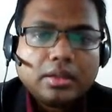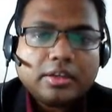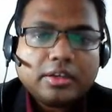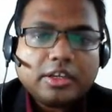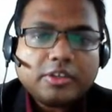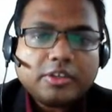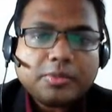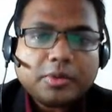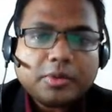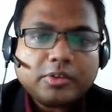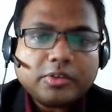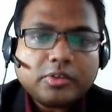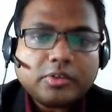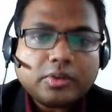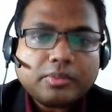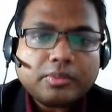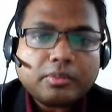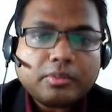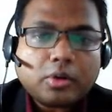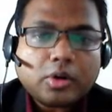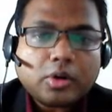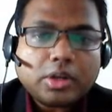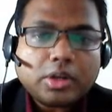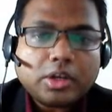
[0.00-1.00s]
Response of
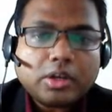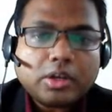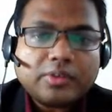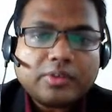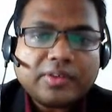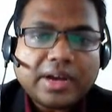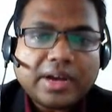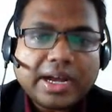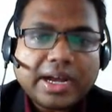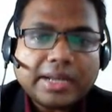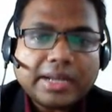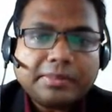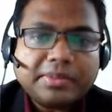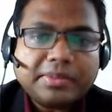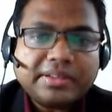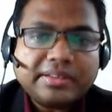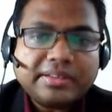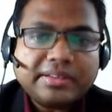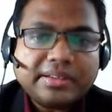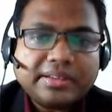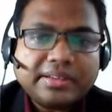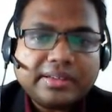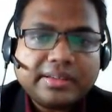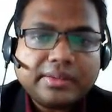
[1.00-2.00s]
model of
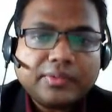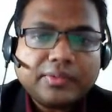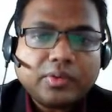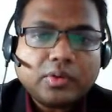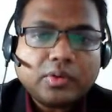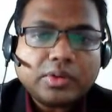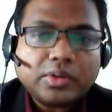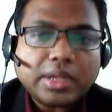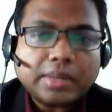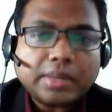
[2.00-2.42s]
IPCC fourth